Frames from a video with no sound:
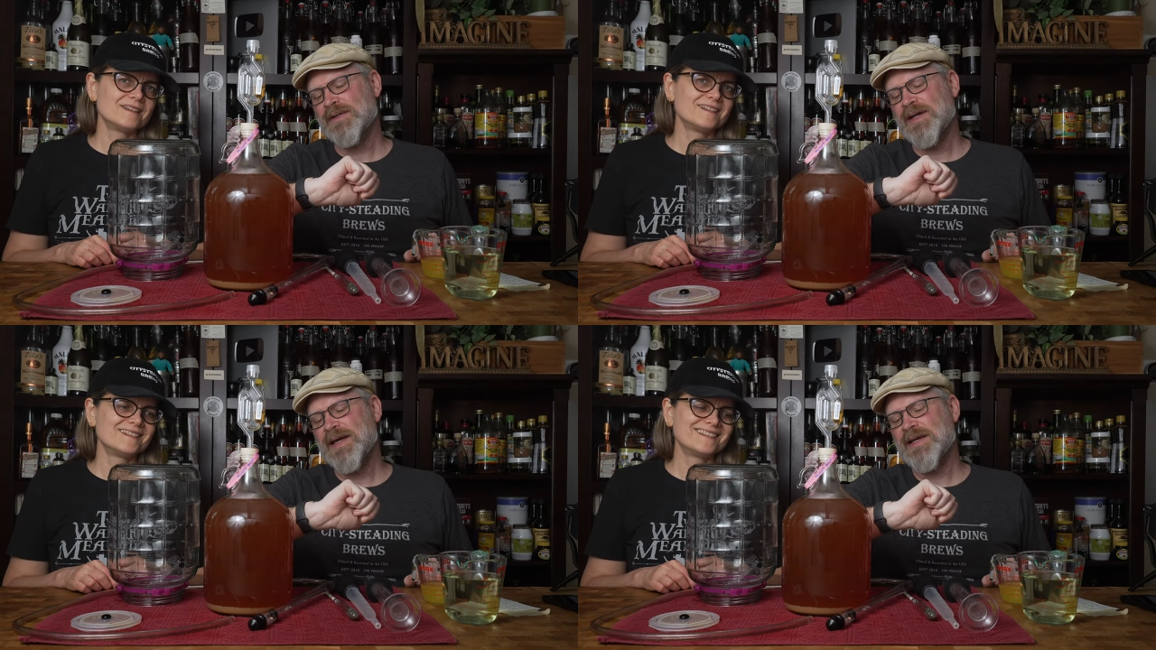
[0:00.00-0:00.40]

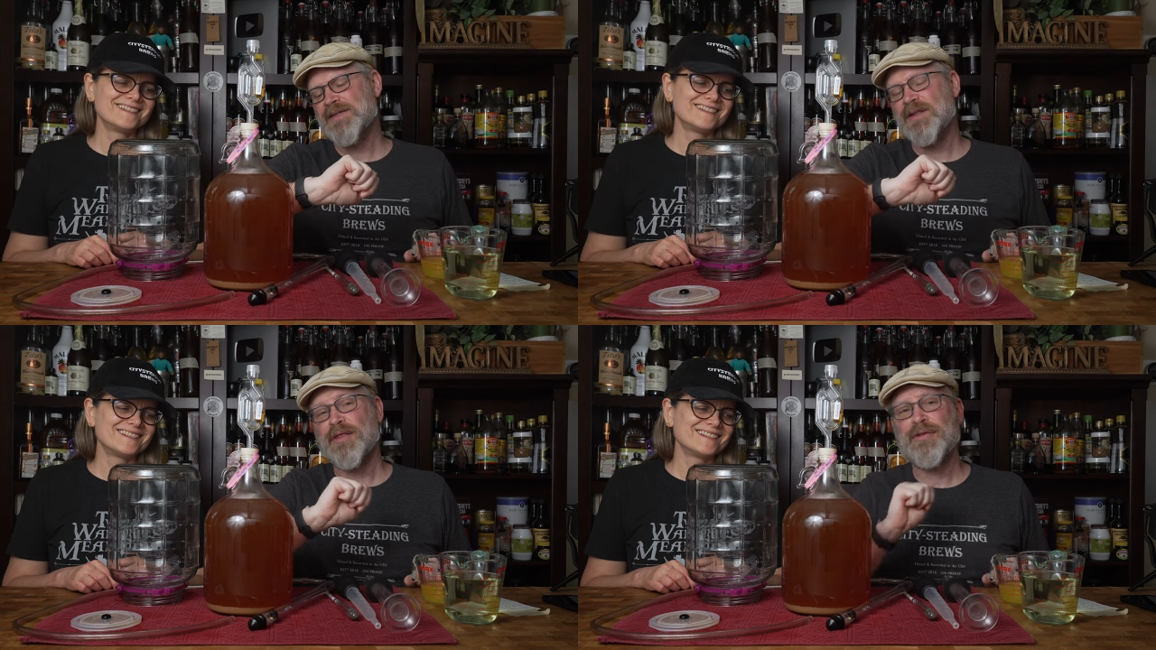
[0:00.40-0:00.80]
Speaker 1: Today
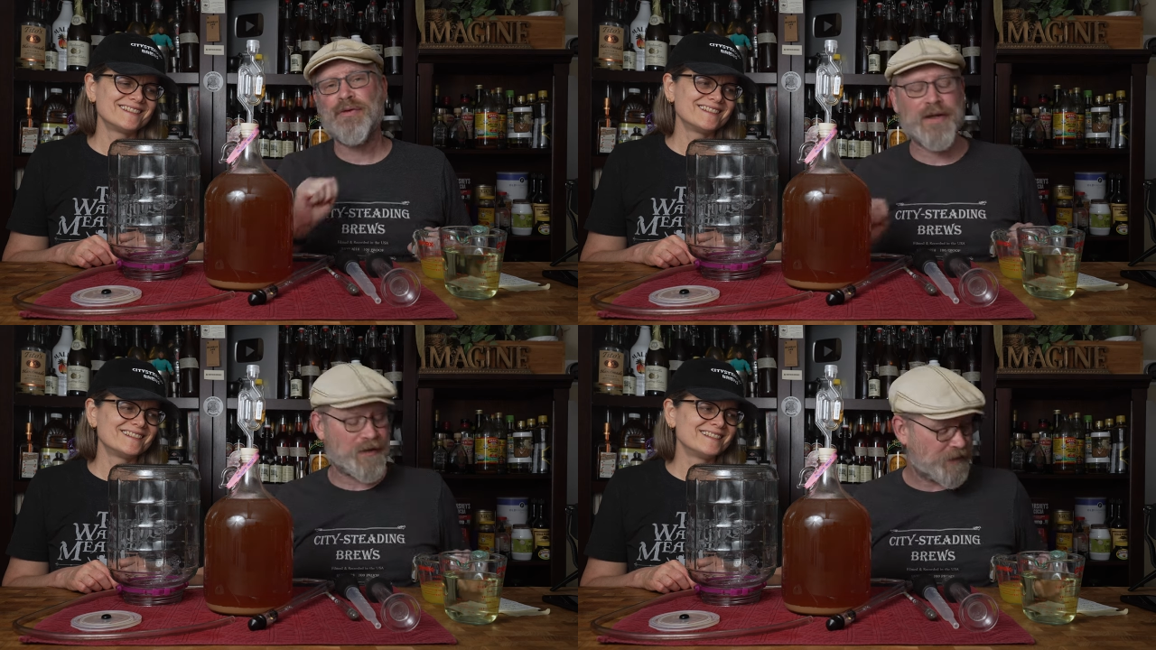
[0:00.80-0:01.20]
is the
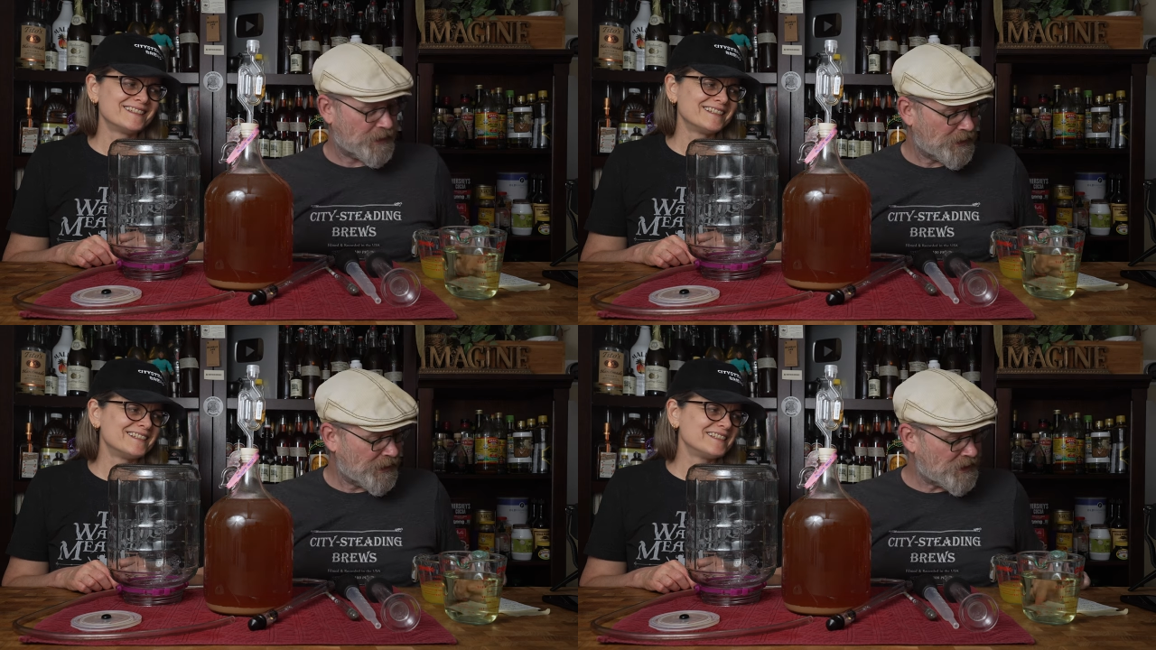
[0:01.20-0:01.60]
30th,
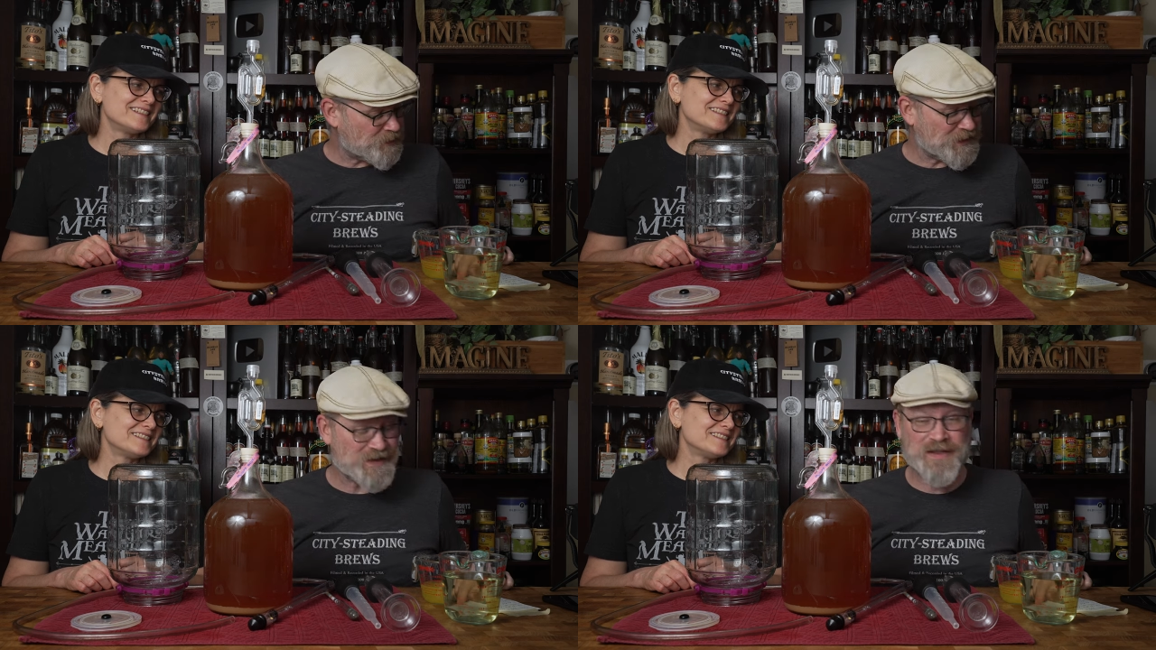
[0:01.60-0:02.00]
and it's
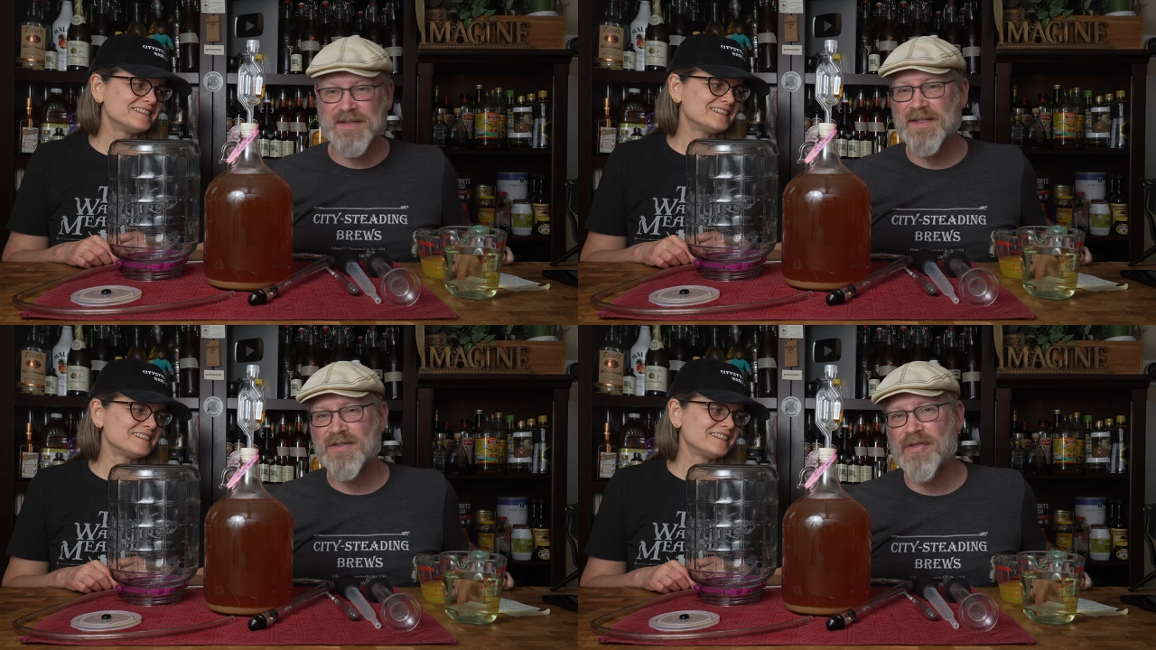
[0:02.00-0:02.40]
been sitting
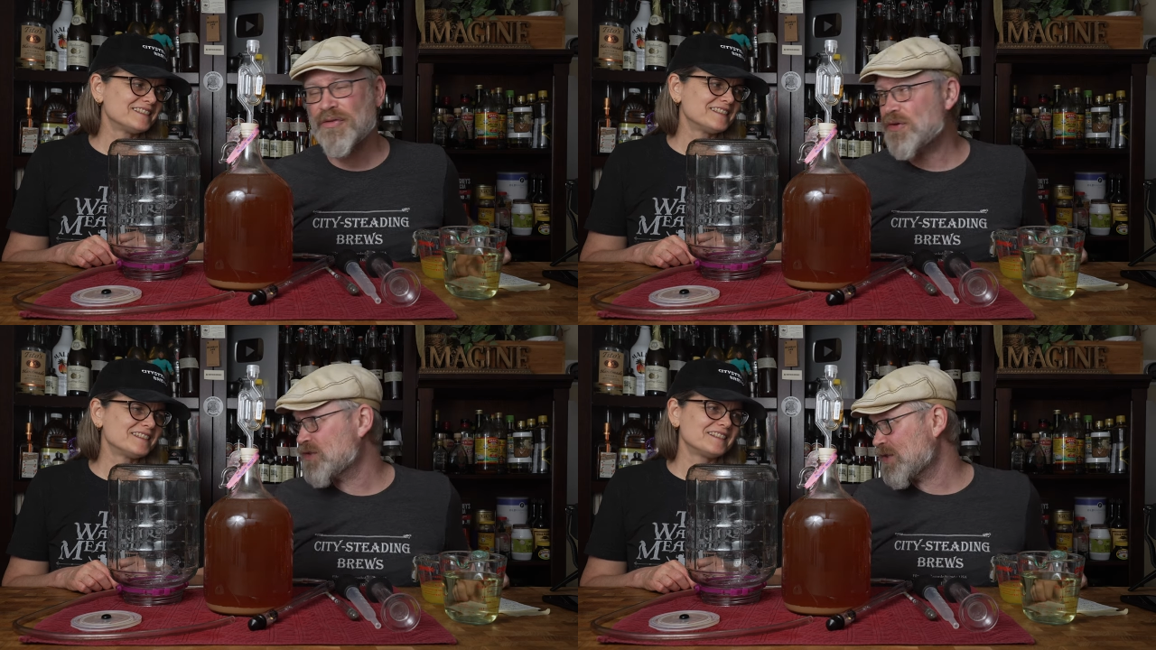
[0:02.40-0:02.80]
since the
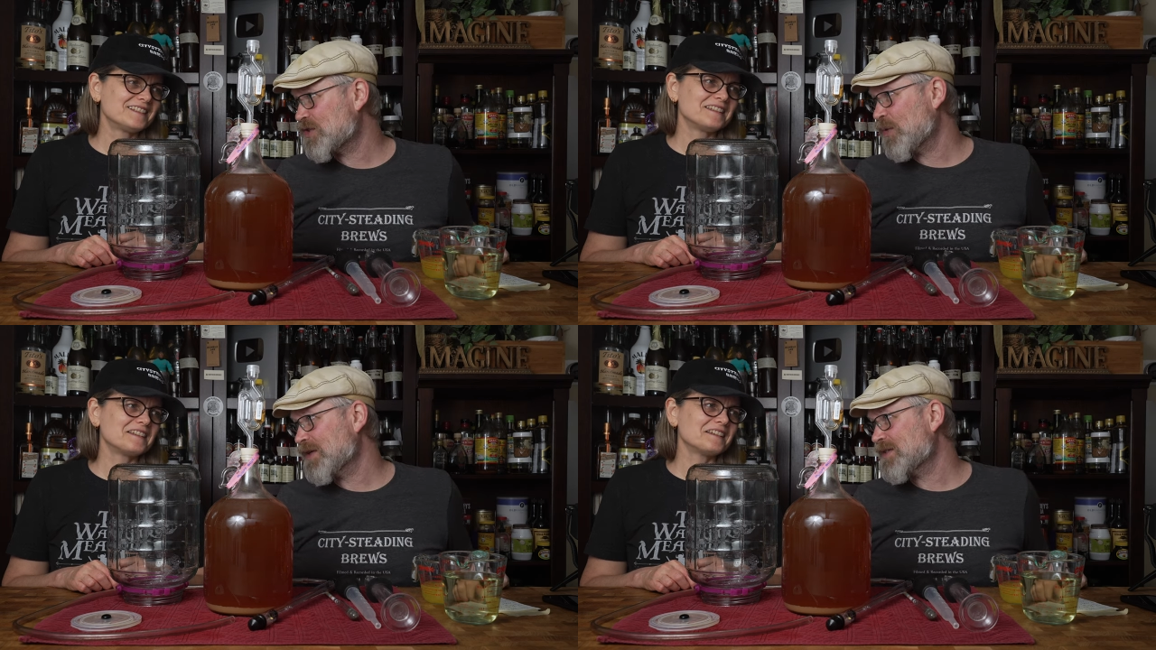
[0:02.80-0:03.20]
3rd, so that's
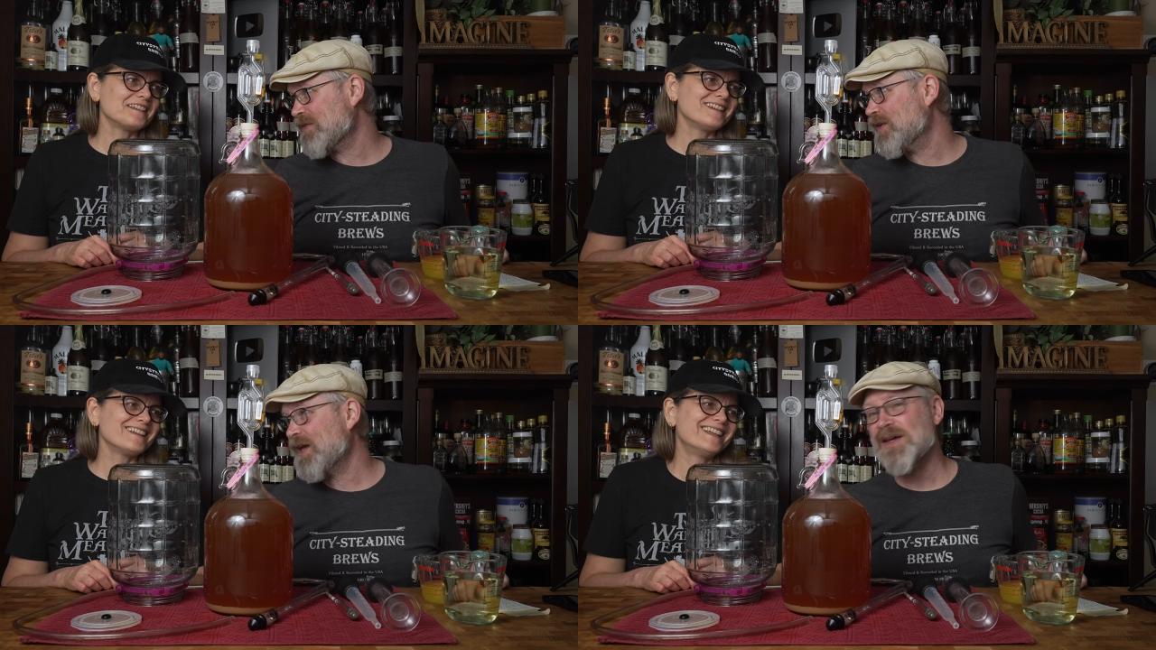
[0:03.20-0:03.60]

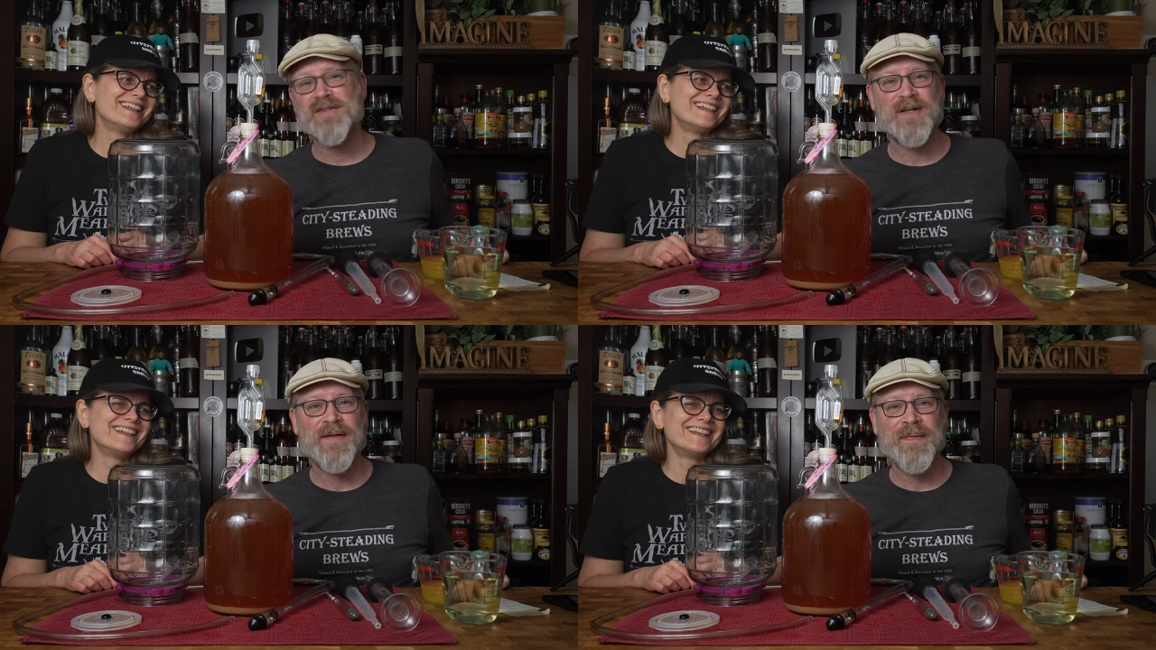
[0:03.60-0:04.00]
27 days.